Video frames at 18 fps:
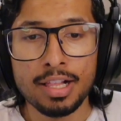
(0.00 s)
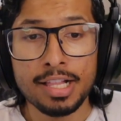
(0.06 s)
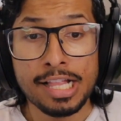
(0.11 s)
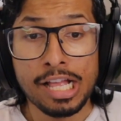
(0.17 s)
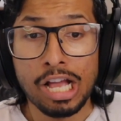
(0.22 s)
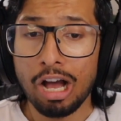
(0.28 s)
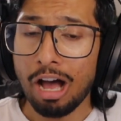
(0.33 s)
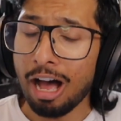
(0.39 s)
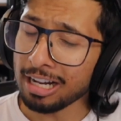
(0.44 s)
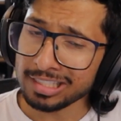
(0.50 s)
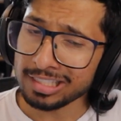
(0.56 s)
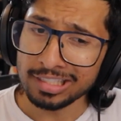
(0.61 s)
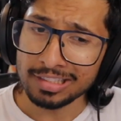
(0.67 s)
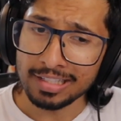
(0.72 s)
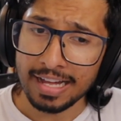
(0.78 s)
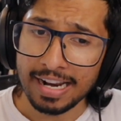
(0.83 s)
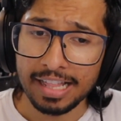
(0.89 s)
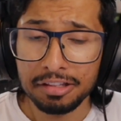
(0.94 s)

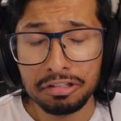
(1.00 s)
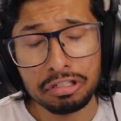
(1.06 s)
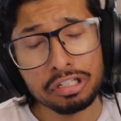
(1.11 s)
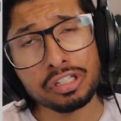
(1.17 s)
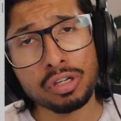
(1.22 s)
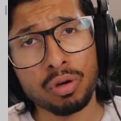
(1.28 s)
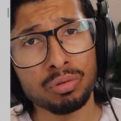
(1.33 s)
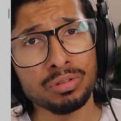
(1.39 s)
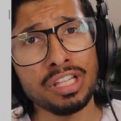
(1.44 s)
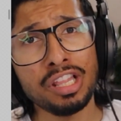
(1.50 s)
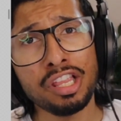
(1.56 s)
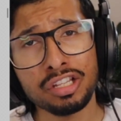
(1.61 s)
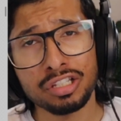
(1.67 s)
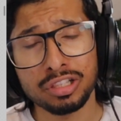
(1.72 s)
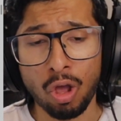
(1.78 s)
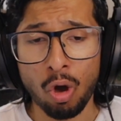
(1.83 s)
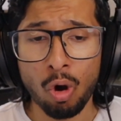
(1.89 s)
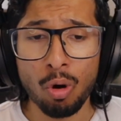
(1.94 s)
Oxylana, this is only this
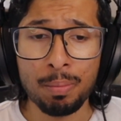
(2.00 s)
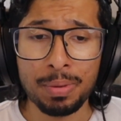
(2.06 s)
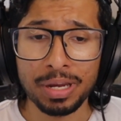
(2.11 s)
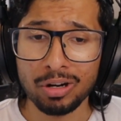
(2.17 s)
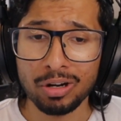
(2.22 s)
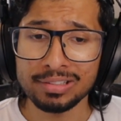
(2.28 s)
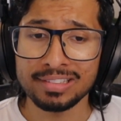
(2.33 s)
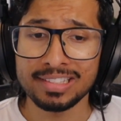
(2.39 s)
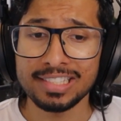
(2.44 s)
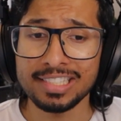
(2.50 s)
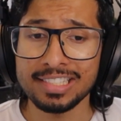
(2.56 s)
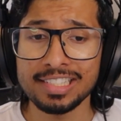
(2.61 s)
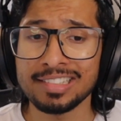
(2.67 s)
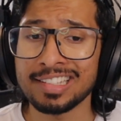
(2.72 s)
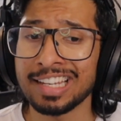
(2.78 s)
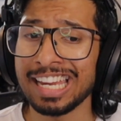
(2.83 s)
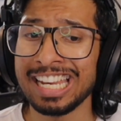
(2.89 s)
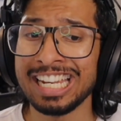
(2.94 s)
low because this is
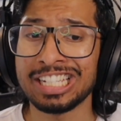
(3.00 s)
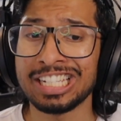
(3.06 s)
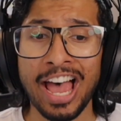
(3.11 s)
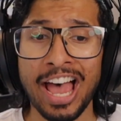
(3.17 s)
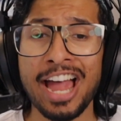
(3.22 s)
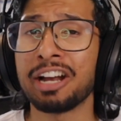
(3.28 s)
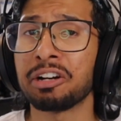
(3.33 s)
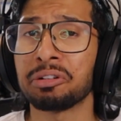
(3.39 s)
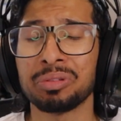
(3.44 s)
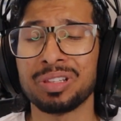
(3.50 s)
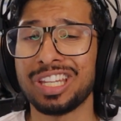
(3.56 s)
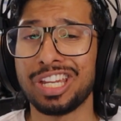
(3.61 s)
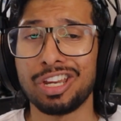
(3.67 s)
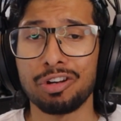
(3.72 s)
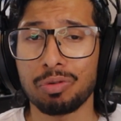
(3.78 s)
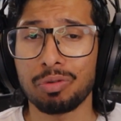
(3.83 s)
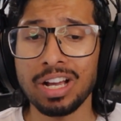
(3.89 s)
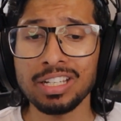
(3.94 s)
entirely in
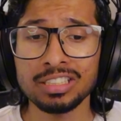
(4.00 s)
Rust.